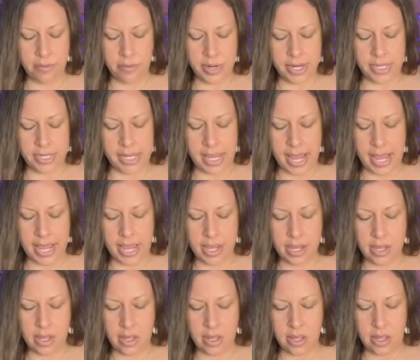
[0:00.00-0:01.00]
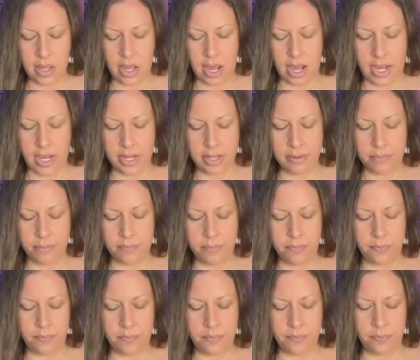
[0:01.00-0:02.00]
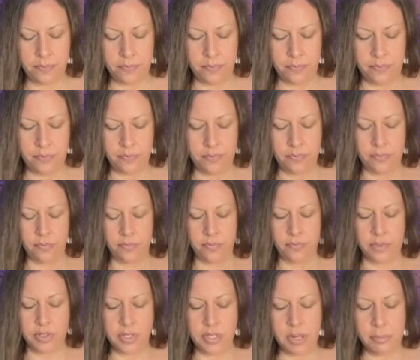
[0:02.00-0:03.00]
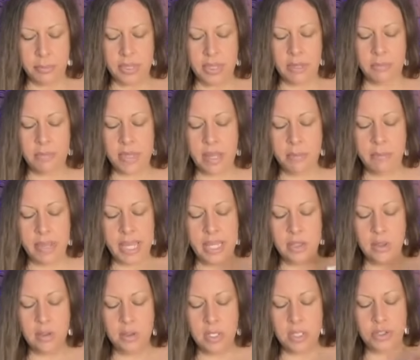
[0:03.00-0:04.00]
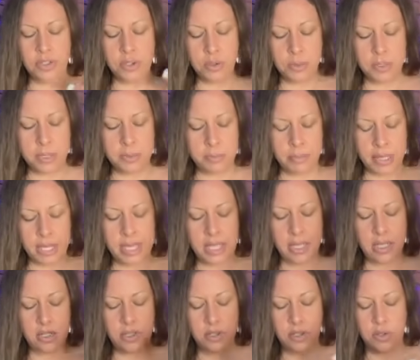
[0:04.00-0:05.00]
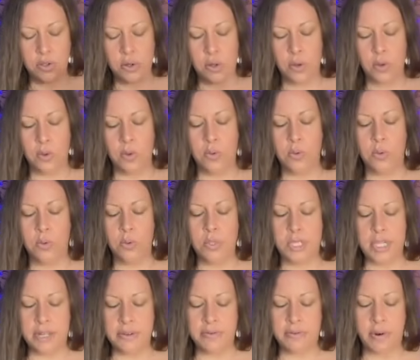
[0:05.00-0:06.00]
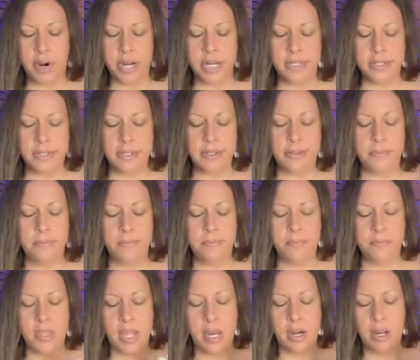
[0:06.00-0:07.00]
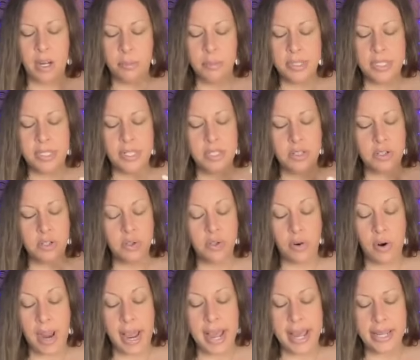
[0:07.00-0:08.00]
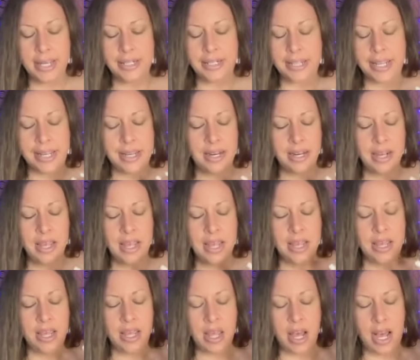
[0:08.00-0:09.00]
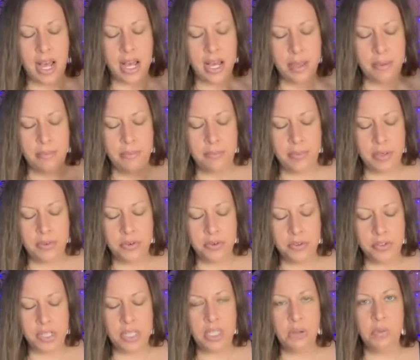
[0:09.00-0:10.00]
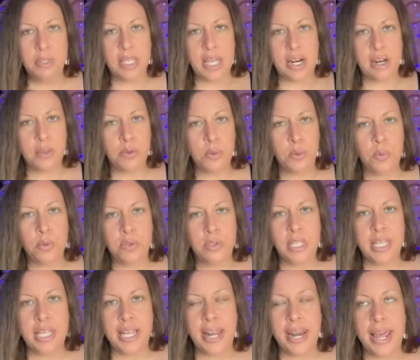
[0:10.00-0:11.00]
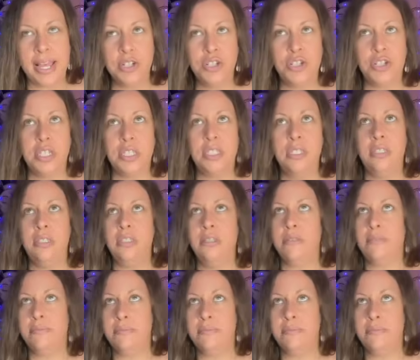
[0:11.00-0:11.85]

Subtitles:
day. For some of them, they may look at you as being so different. That opposites attract. And if you're dealing with that otherworldly connection,